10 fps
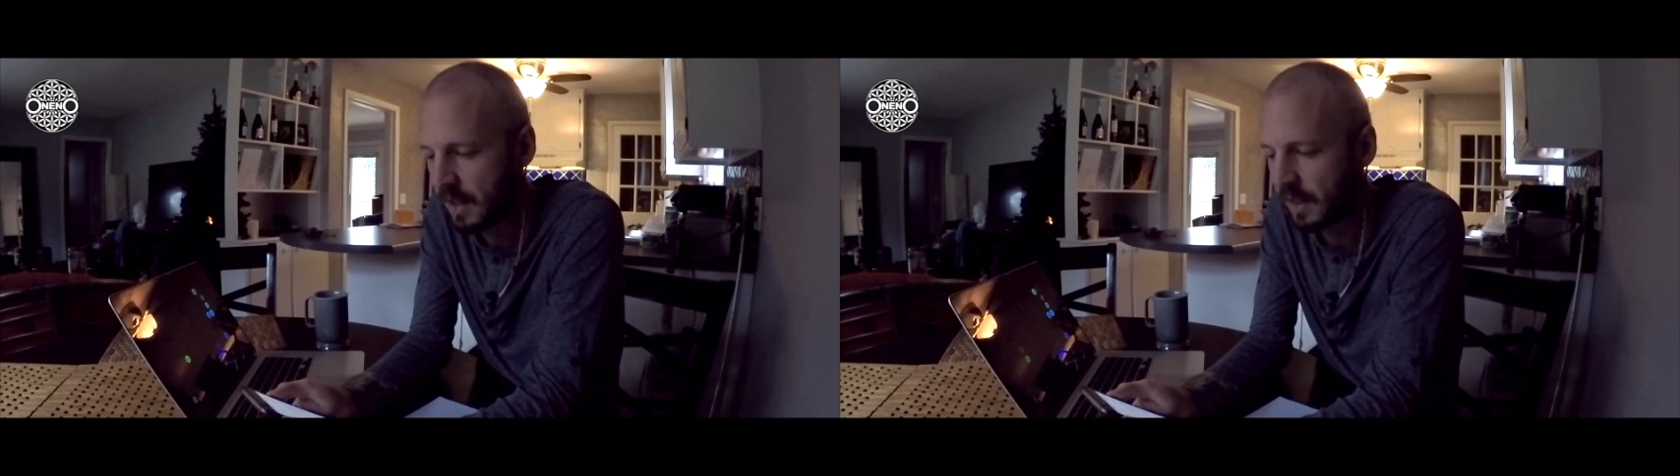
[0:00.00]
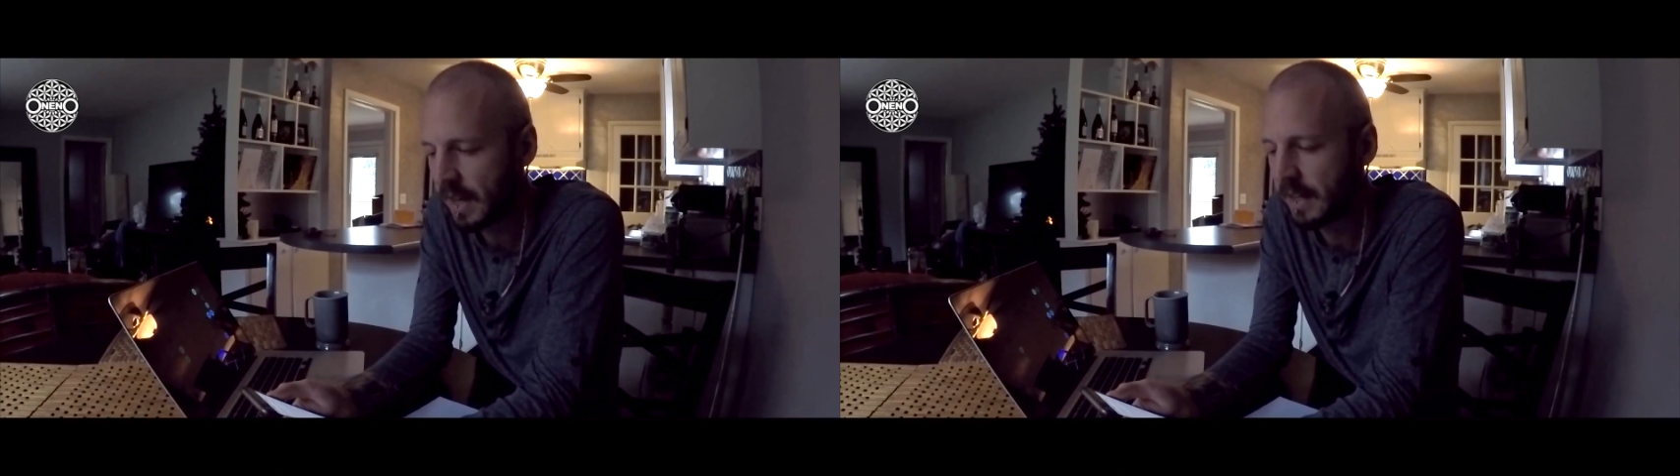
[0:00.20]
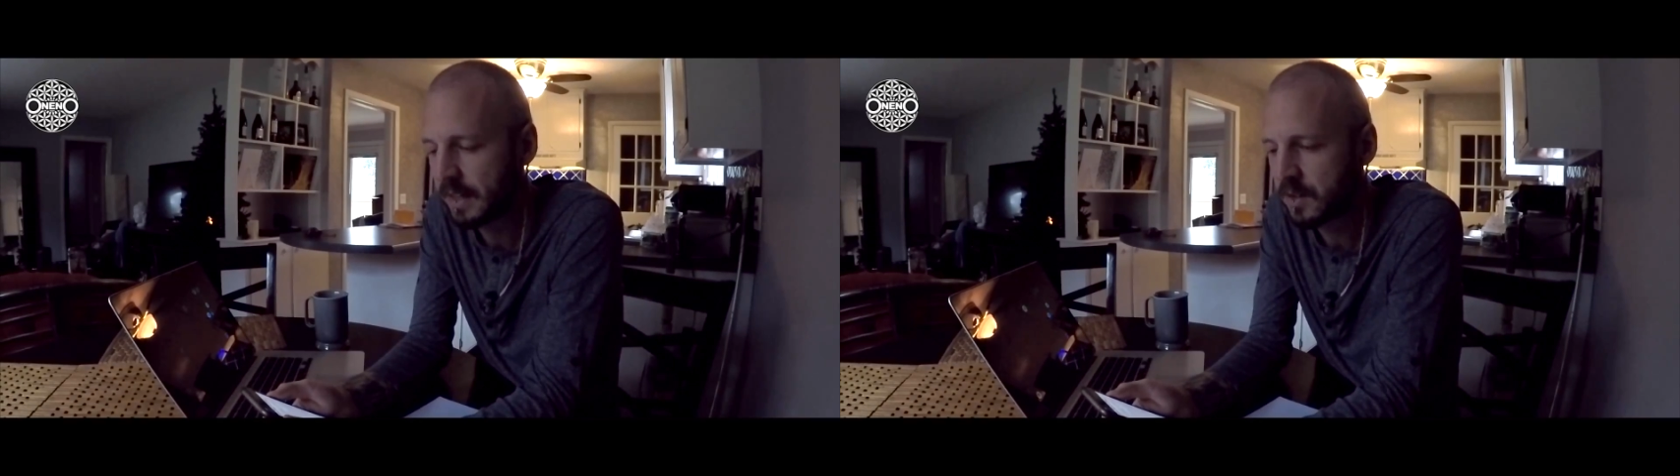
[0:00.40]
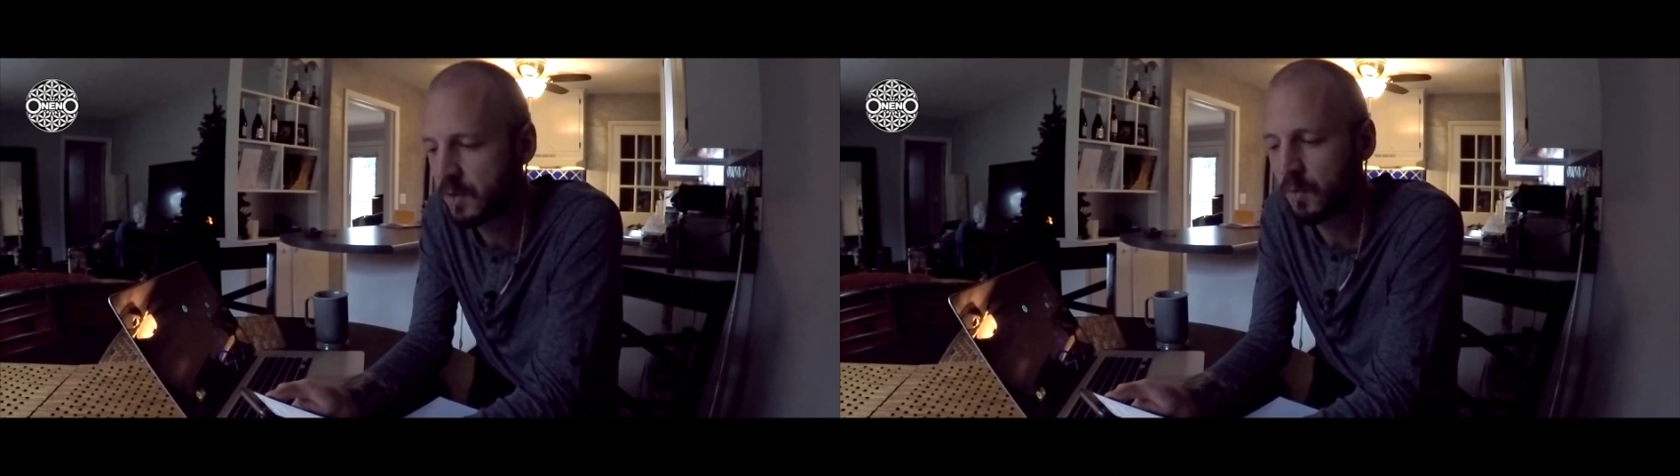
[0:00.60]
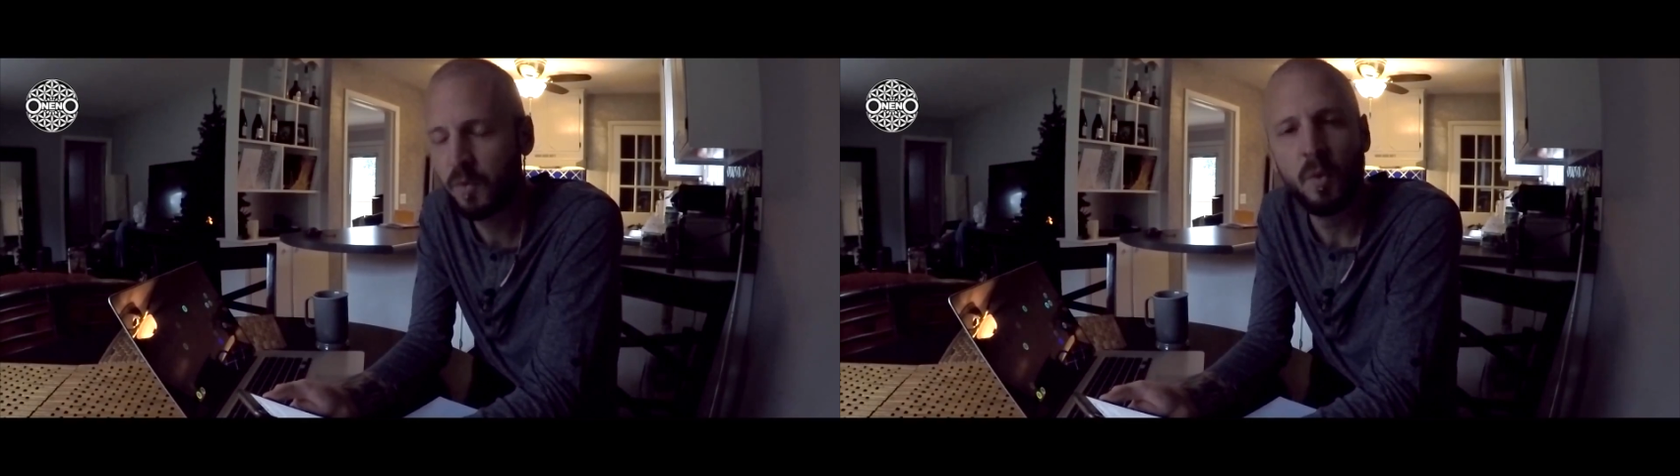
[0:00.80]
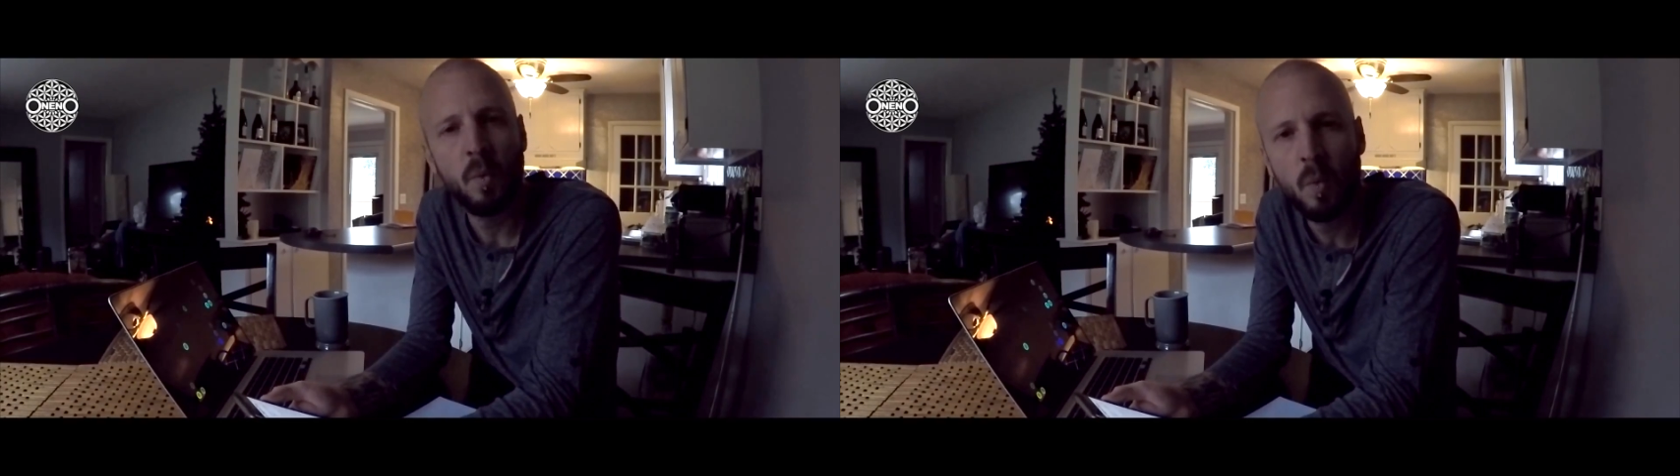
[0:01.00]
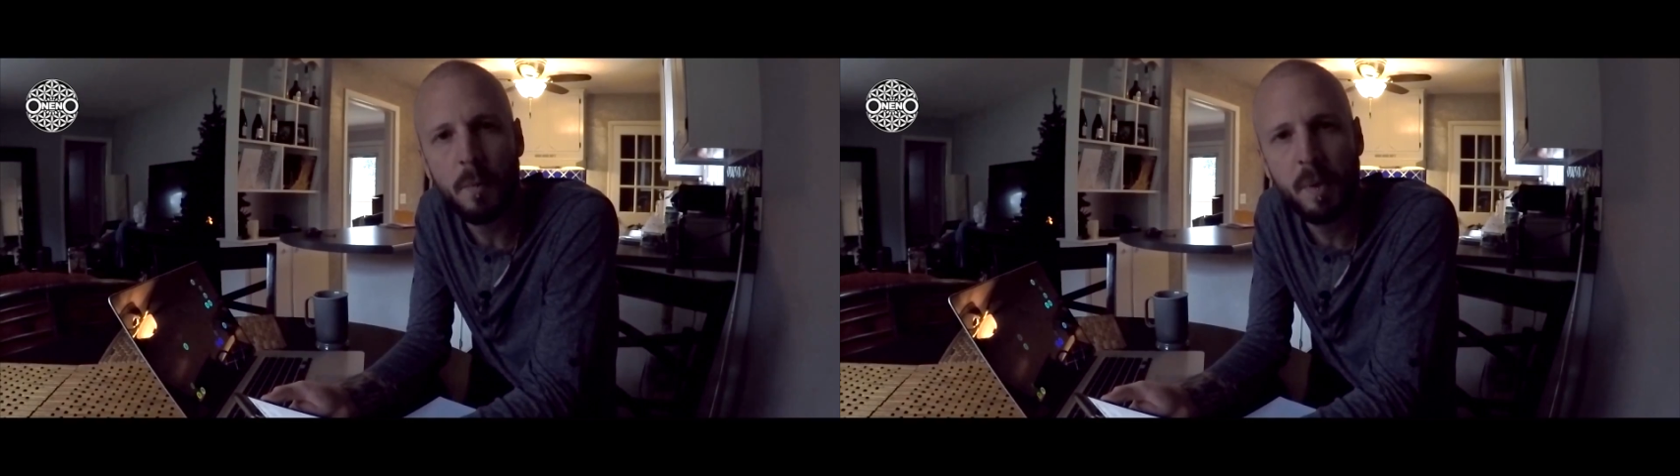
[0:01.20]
Like it's what